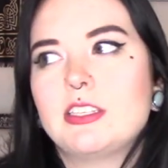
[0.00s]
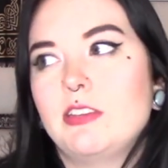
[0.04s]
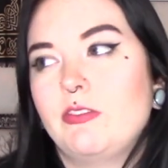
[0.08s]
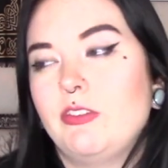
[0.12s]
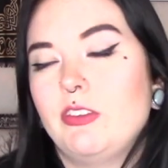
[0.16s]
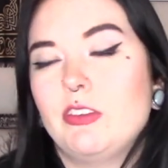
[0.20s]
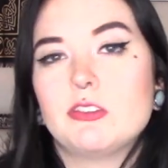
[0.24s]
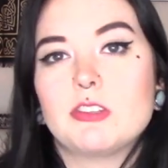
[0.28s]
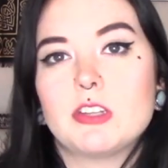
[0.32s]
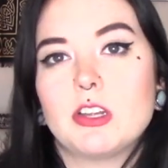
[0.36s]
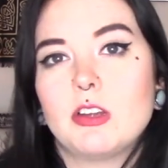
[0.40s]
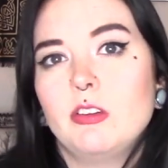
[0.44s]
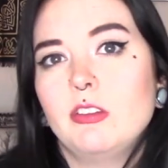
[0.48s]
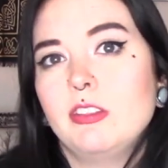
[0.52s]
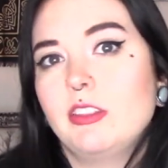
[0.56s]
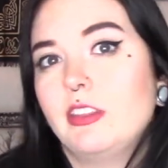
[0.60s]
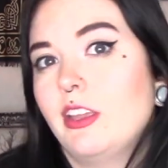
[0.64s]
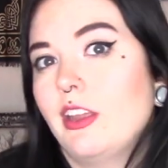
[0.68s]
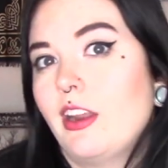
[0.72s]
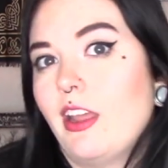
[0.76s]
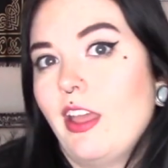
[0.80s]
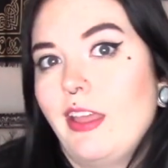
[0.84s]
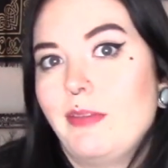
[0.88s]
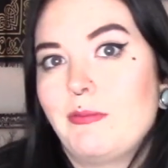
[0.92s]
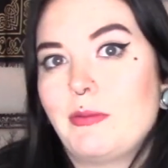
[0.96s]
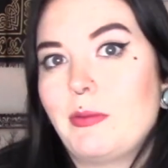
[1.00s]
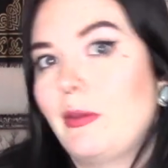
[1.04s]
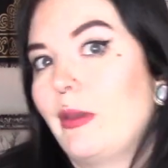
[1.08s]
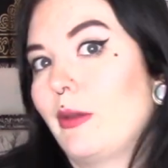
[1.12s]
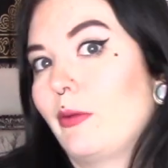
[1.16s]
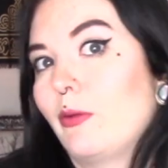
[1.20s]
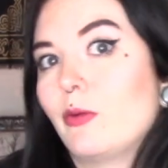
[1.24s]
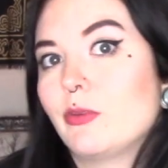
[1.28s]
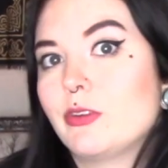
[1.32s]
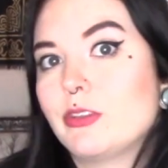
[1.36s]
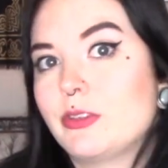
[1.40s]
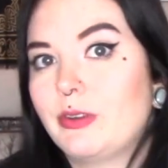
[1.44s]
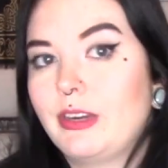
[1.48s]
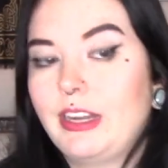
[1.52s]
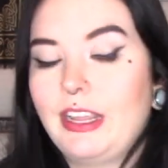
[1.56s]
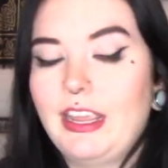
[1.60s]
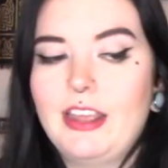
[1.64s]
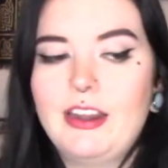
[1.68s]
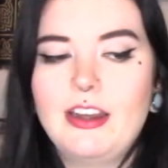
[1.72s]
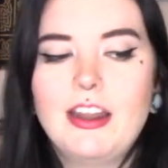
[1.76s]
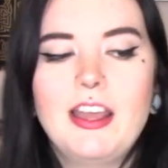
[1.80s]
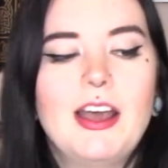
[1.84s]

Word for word: If you don't, then hey, maybe I won't do it again.